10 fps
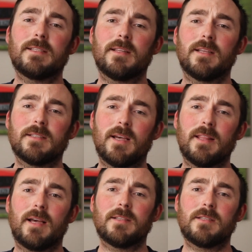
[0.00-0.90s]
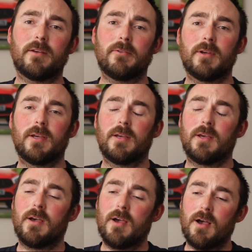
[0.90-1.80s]
and things like that, so
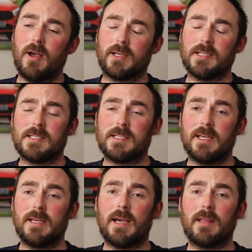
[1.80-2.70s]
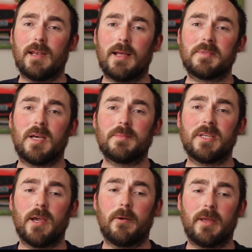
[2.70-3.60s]
I can see how the lap times are
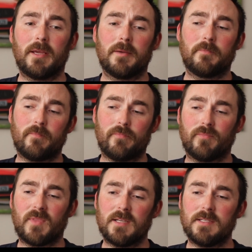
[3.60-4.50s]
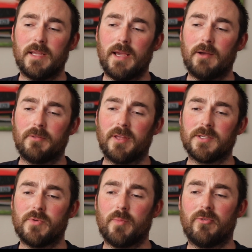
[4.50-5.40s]
going, see how
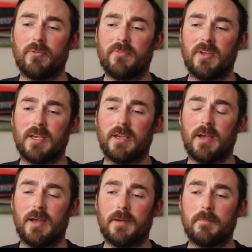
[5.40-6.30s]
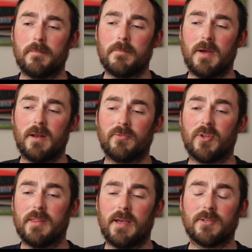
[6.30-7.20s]
things are improving, and I've
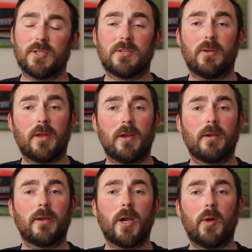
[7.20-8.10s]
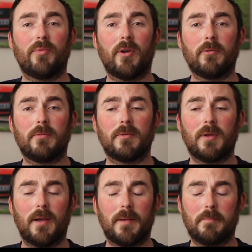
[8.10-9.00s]
done that just on a GoPro
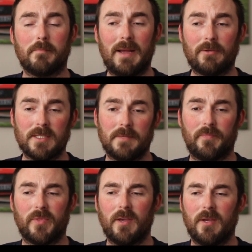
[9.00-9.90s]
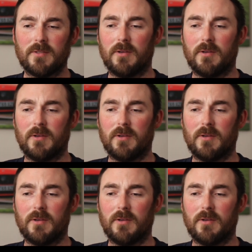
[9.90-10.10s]
mount. So